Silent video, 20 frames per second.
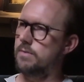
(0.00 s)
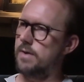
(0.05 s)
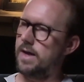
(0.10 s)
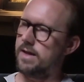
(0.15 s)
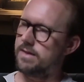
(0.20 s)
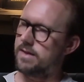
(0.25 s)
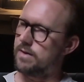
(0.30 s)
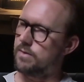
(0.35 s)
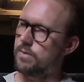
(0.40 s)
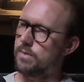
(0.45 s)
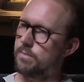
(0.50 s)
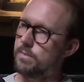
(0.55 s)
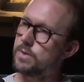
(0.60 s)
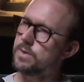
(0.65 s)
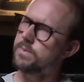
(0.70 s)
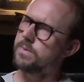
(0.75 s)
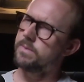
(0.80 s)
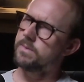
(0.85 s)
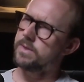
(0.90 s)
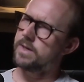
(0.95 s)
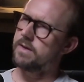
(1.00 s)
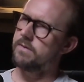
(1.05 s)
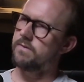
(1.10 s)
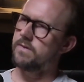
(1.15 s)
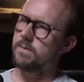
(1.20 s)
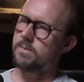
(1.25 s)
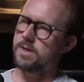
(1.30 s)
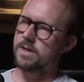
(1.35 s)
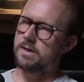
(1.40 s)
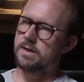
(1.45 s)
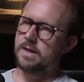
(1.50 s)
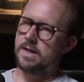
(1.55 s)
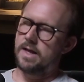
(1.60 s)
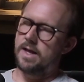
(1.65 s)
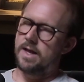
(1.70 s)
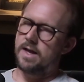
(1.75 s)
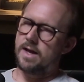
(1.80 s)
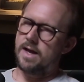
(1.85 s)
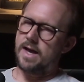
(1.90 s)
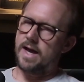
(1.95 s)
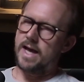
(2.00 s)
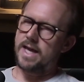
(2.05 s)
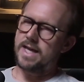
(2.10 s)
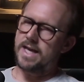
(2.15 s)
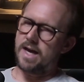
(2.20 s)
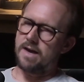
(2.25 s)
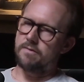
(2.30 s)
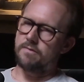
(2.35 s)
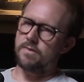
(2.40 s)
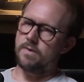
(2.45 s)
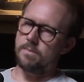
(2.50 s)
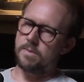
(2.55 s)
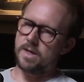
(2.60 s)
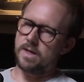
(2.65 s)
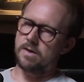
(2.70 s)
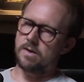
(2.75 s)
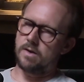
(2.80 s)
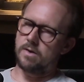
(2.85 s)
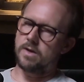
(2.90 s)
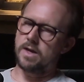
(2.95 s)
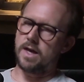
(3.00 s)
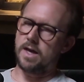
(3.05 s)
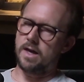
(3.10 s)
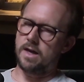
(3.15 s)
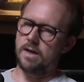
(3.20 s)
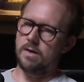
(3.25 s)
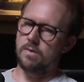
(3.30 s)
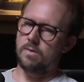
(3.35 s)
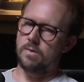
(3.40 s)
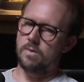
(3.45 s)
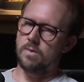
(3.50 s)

think what most people get from it, I got from it, okay,